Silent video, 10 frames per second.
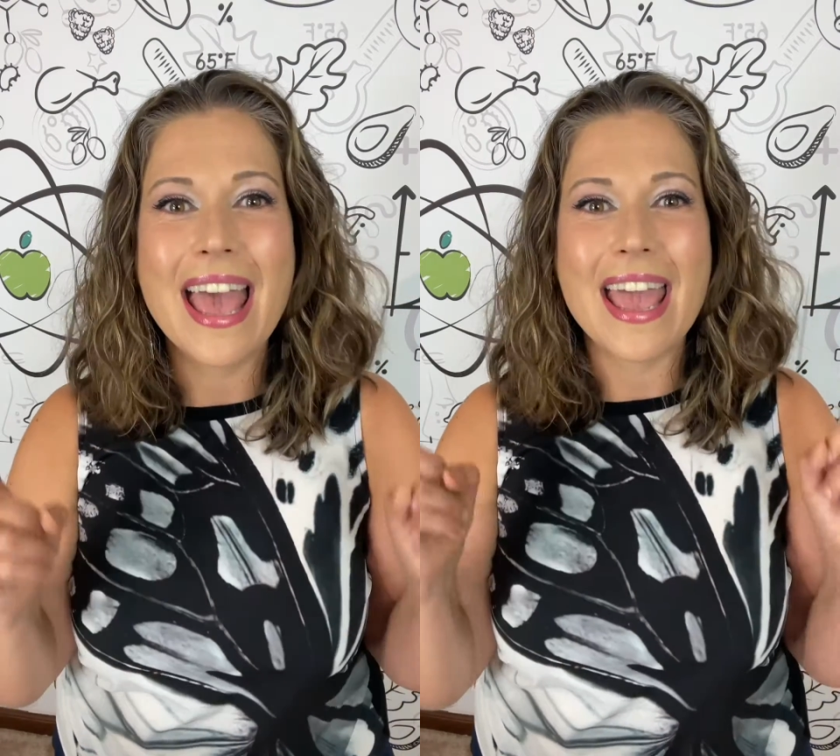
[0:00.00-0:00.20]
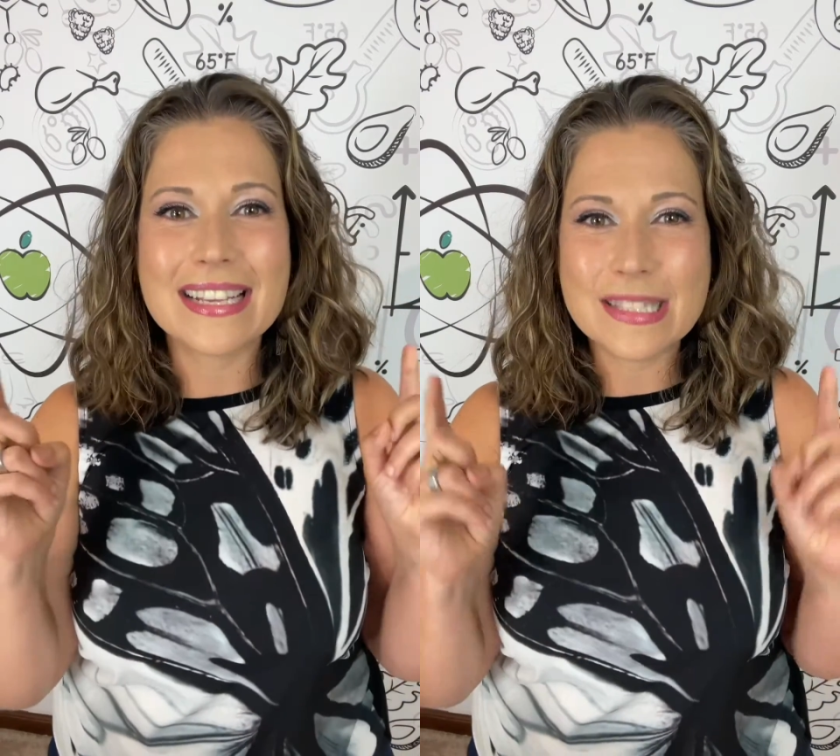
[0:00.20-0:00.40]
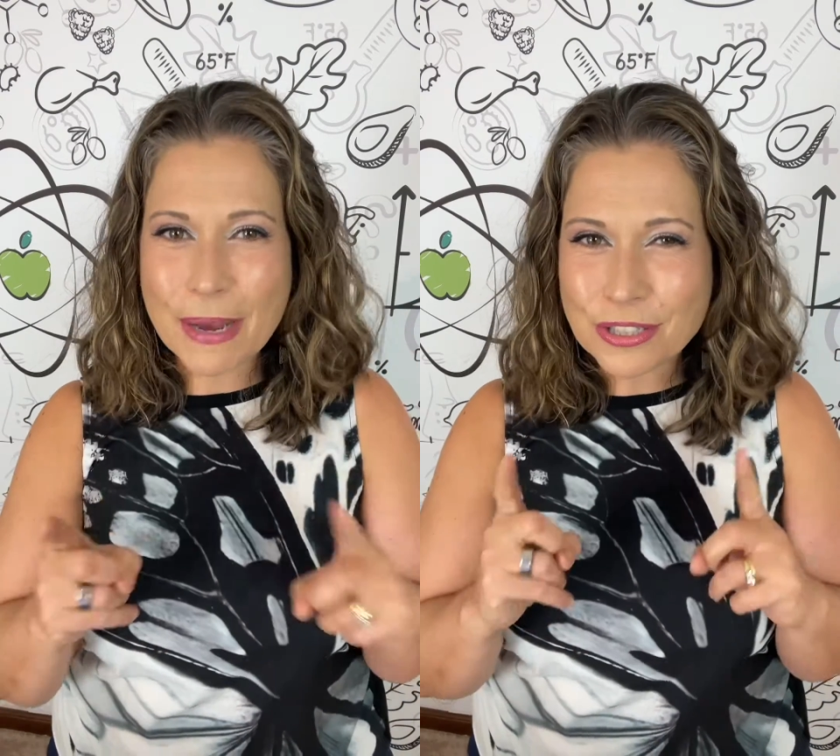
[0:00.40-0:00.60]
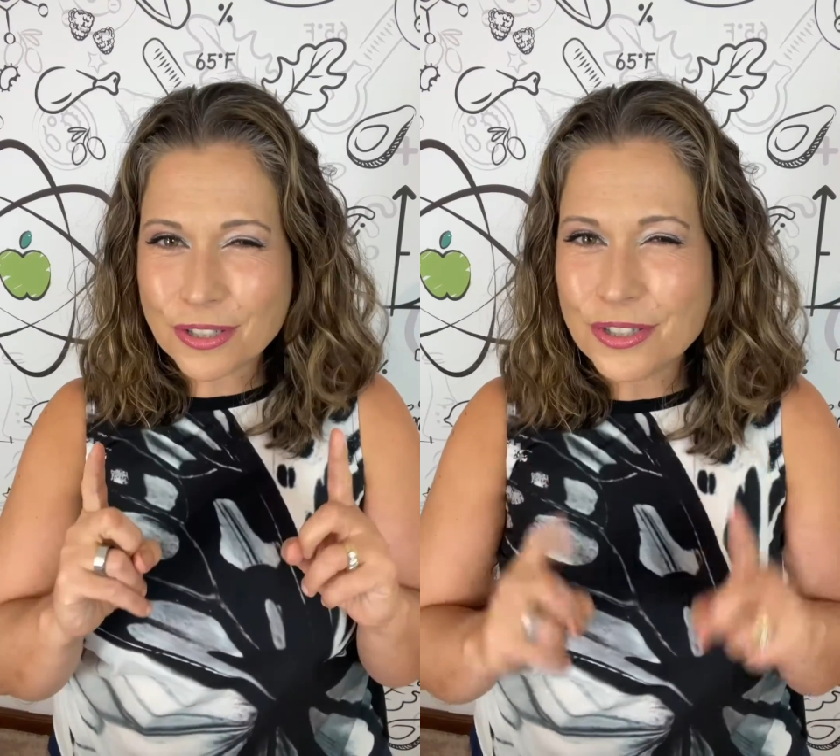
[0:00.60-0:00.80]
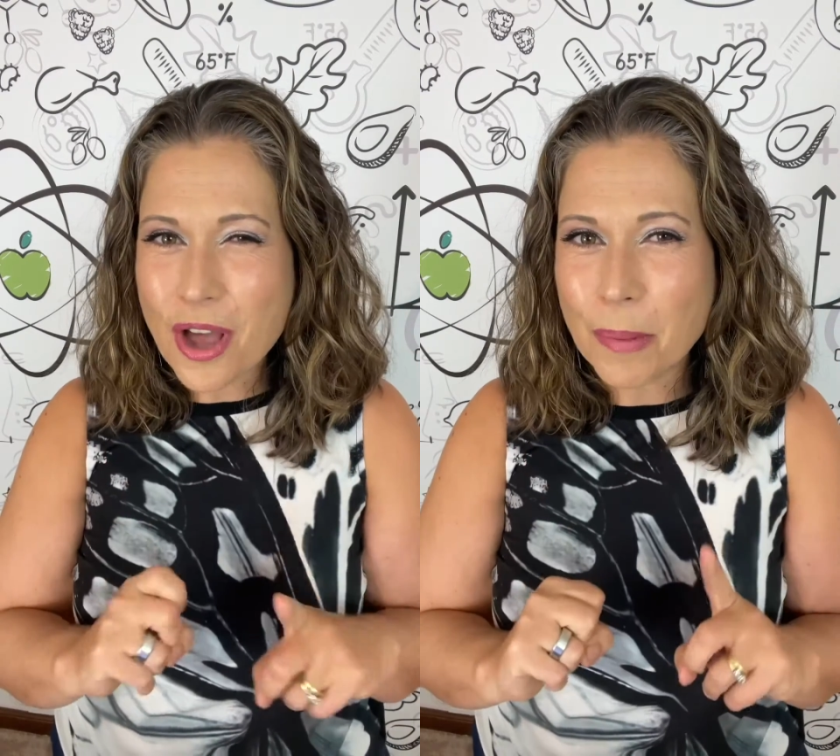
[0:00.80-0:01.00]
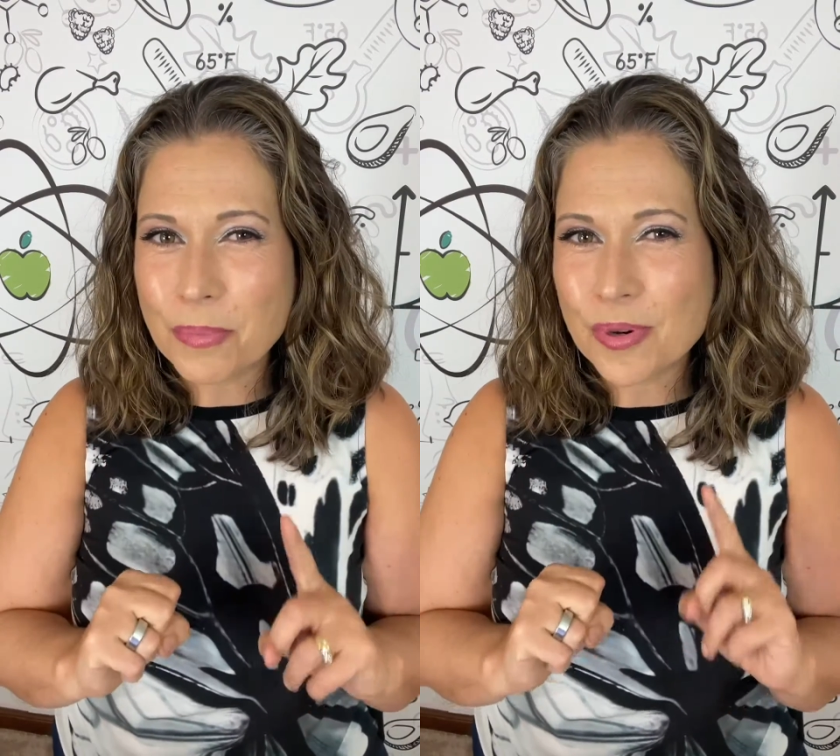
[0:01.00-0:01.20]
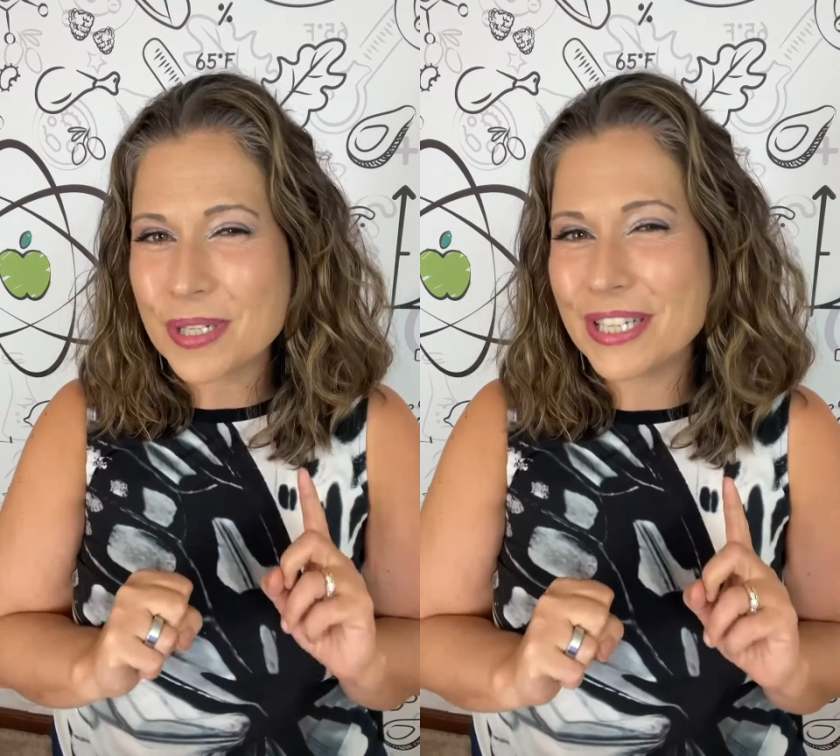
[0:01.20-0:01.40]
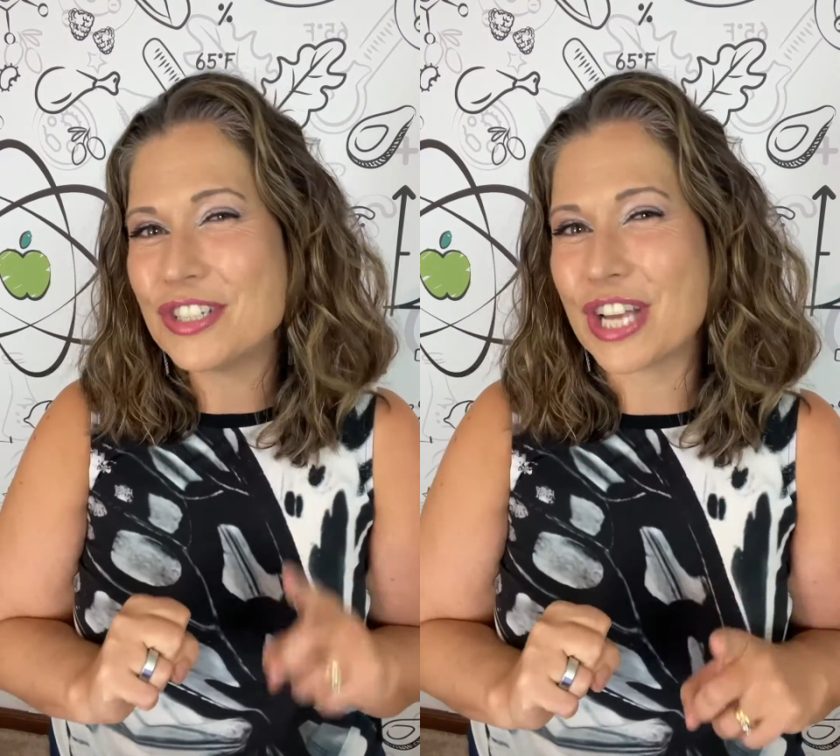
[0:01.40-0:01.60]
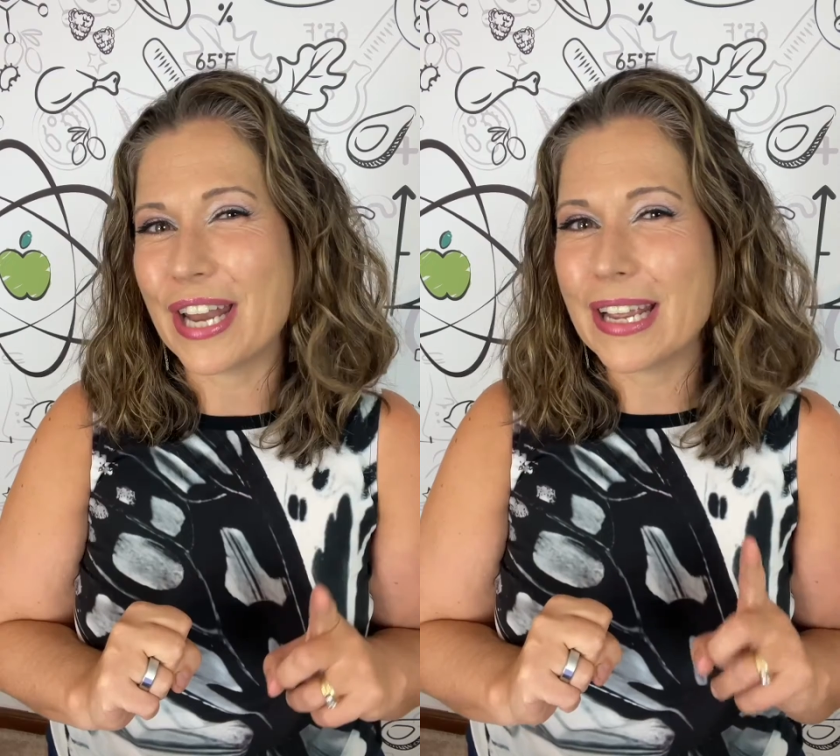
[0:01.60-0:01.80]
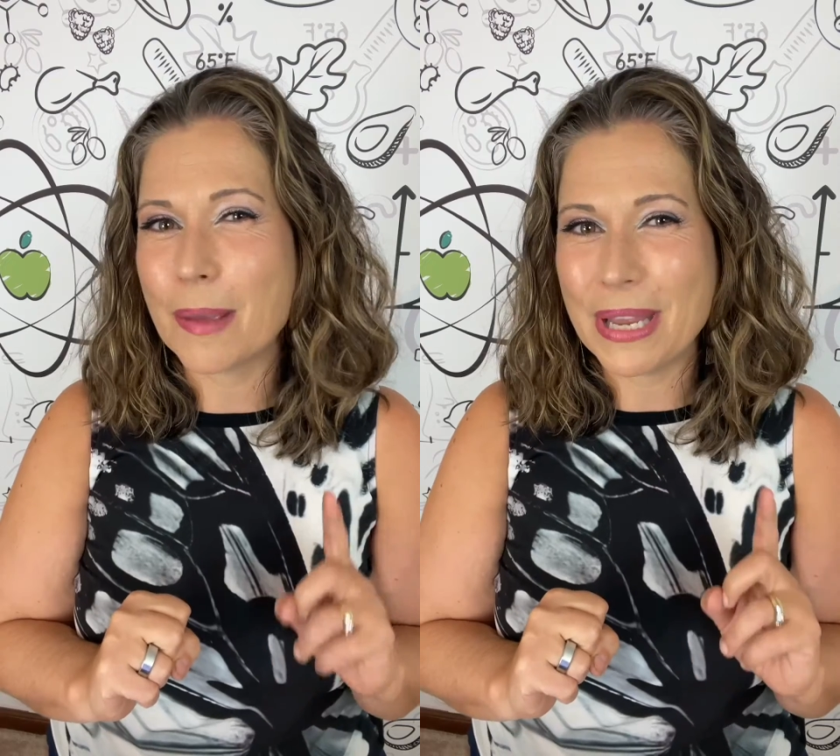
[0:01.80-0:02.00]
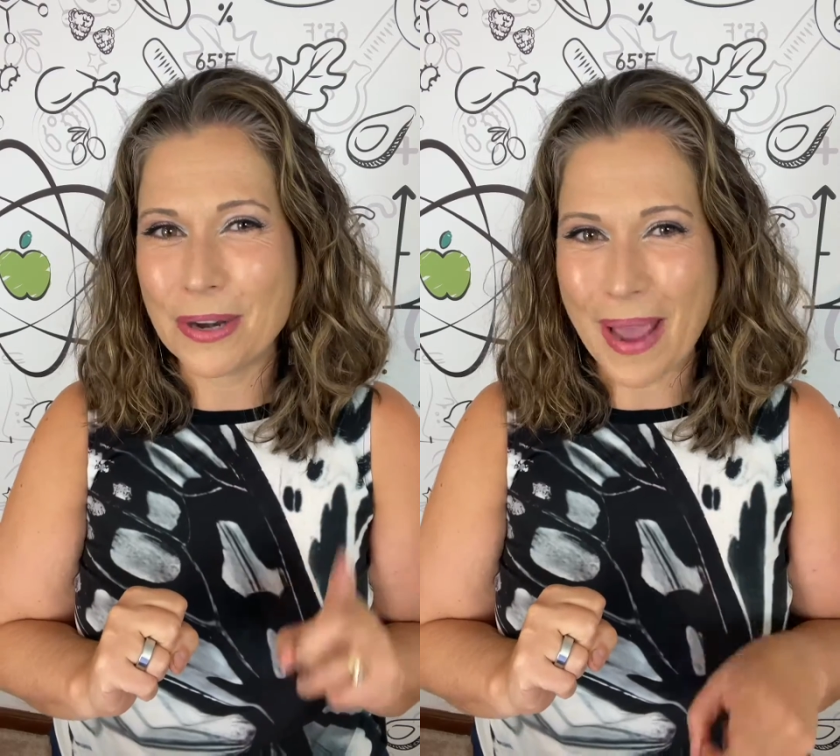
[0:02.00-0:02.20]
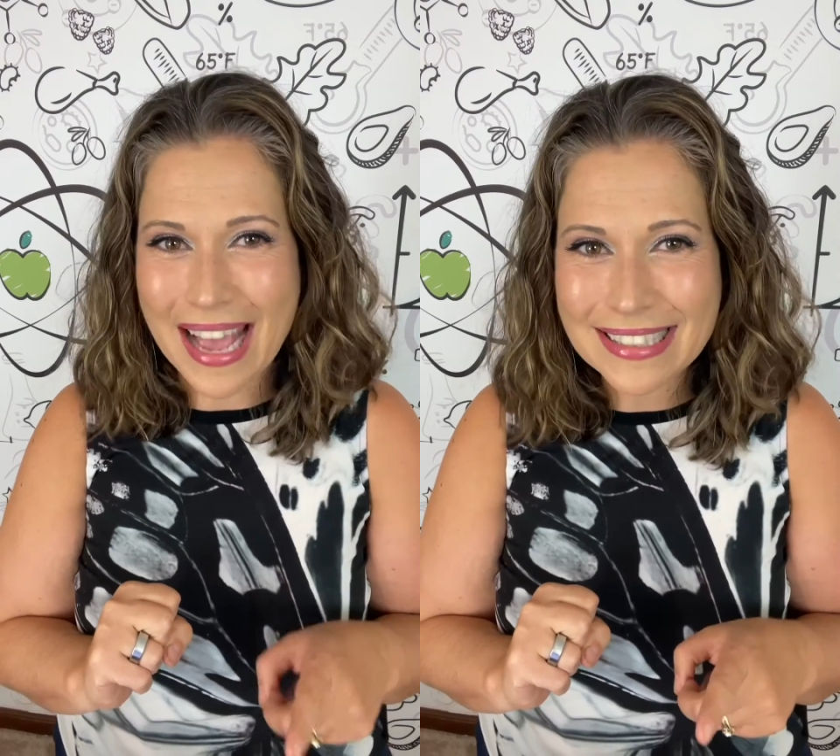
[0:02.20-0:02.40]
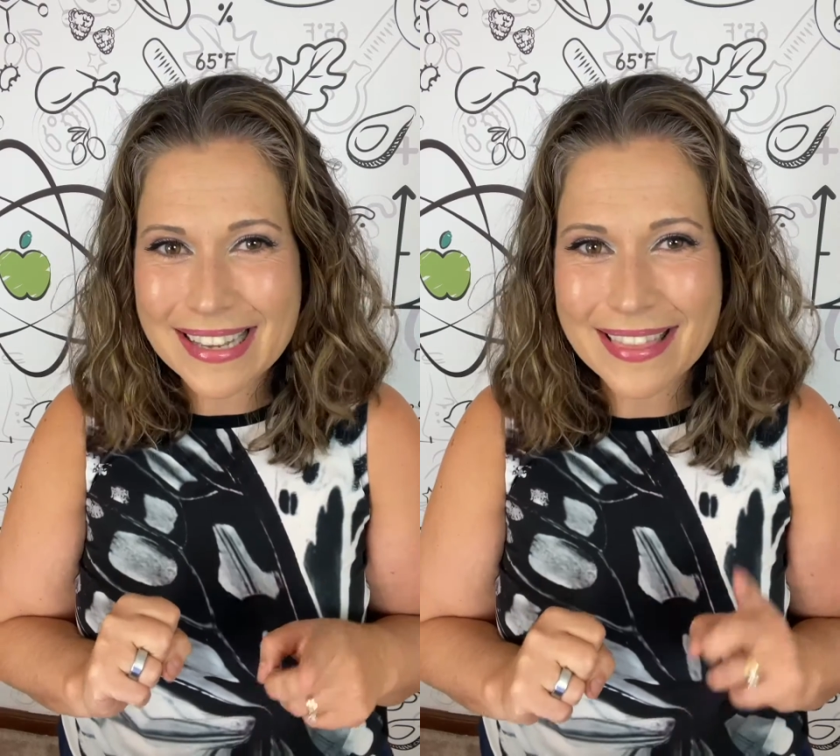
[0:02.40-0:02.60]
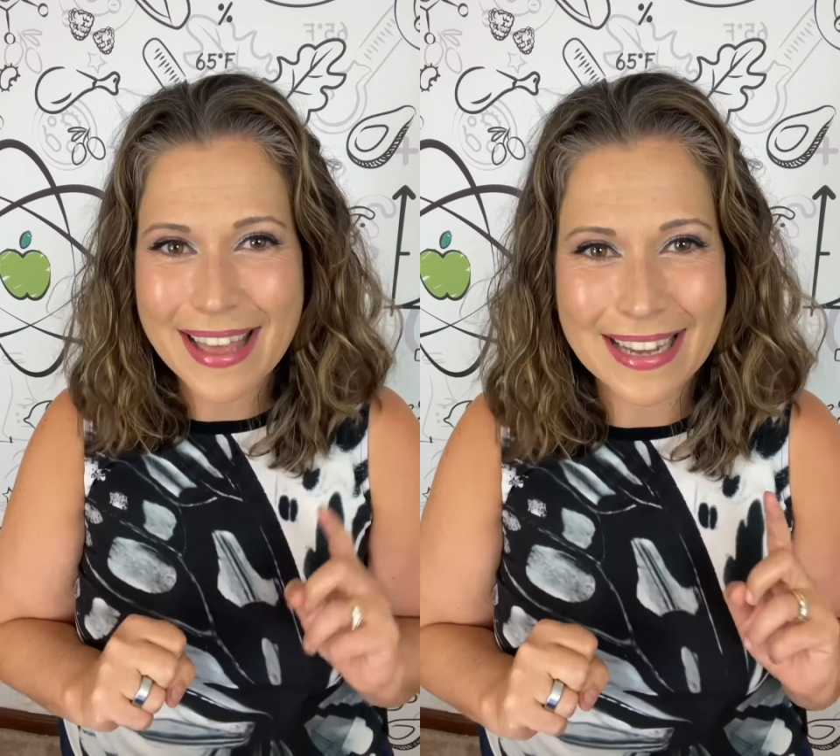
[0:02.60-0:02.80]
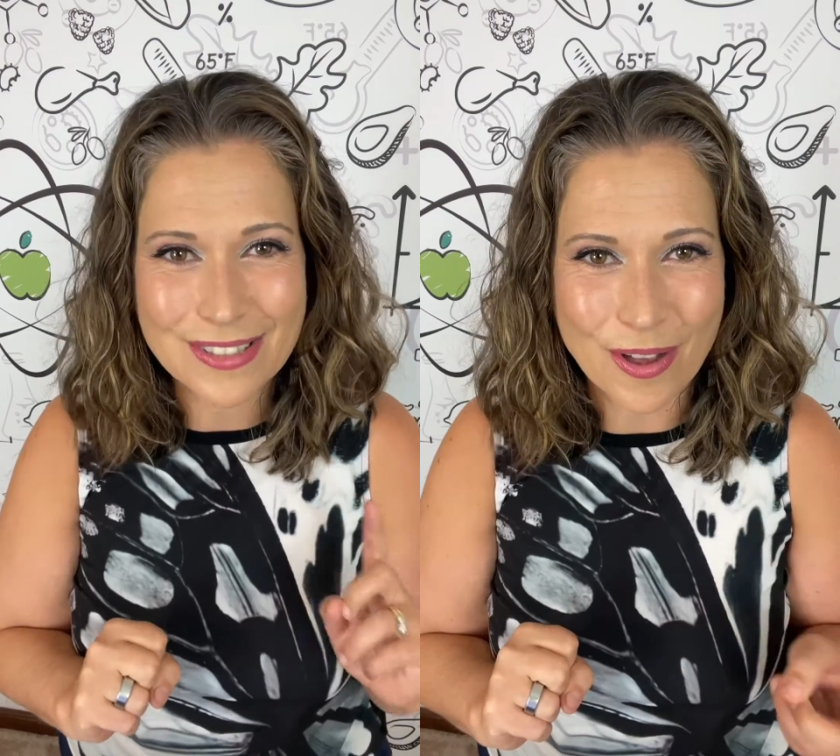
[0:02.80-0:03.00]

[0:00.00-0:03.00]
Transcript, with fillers: a special non-proteinogenic amino acid that has